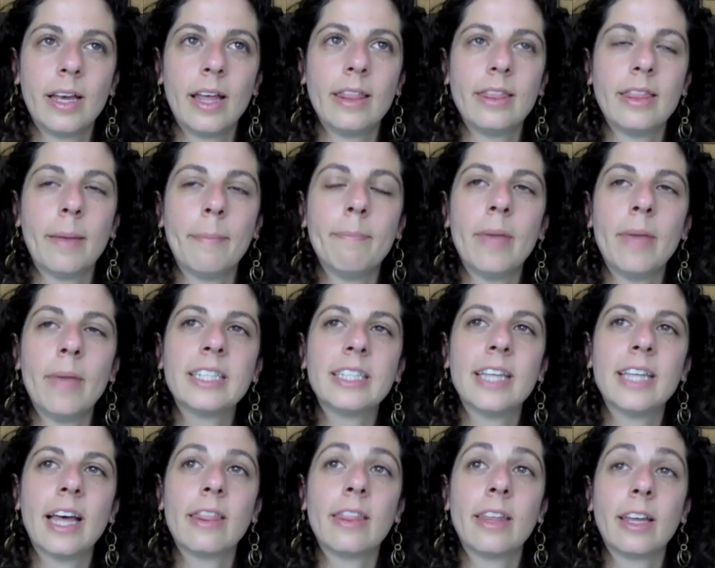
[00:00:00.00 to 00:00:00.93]
that makes
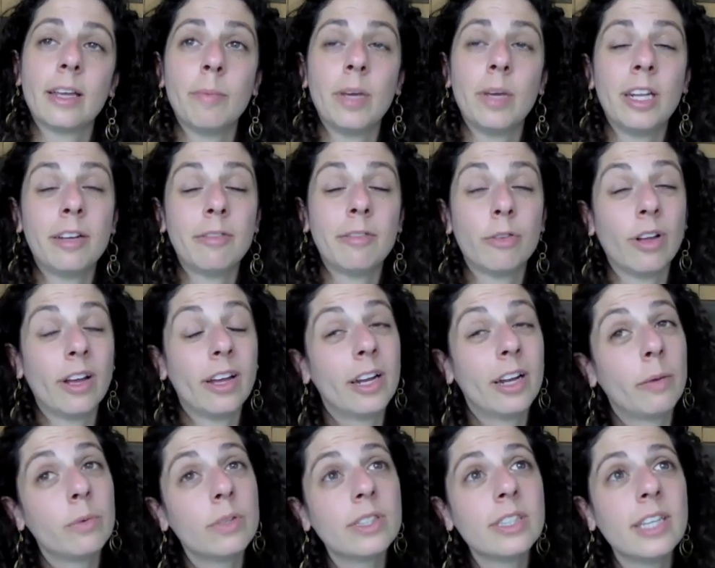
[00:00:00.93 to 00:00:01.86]
that thing meaningful. And
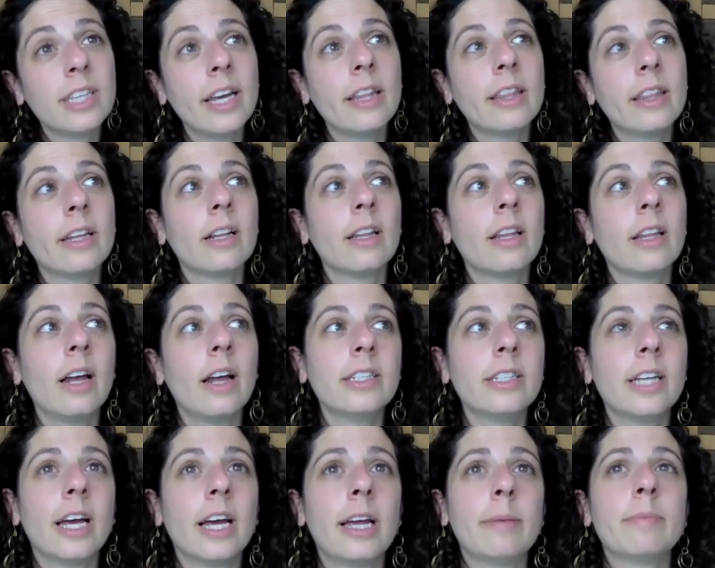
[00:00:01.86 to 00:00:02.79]
I will say that a lot of
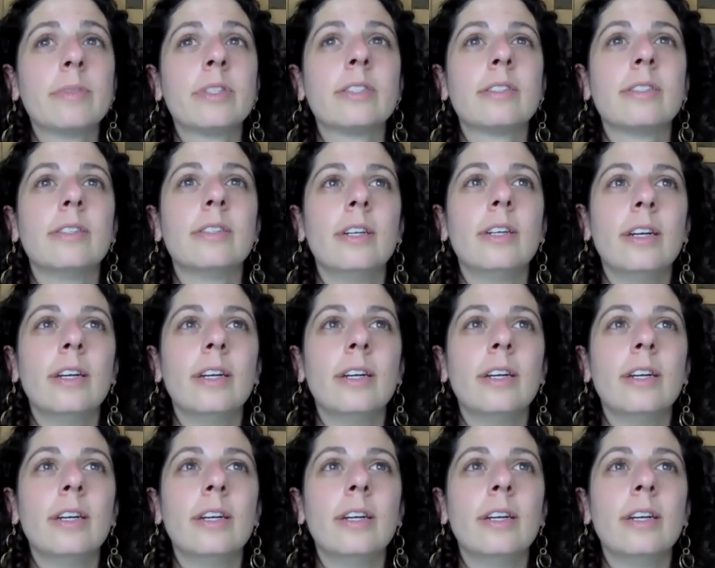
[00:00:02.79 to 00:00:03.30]
times